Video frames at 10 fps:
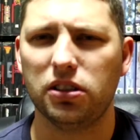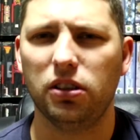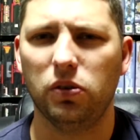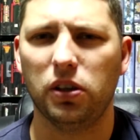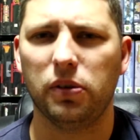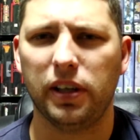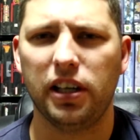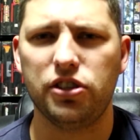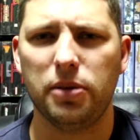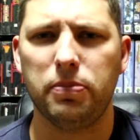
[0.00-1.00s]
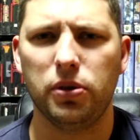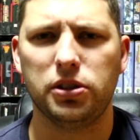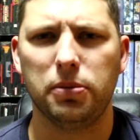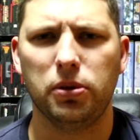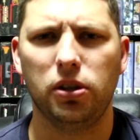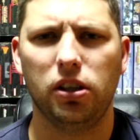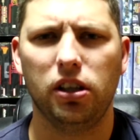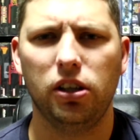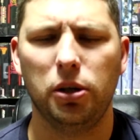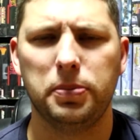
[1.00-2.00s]
are where we're going to jump through some ho
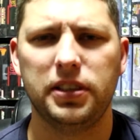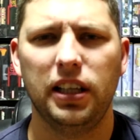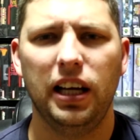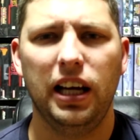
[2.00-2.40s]
hoops.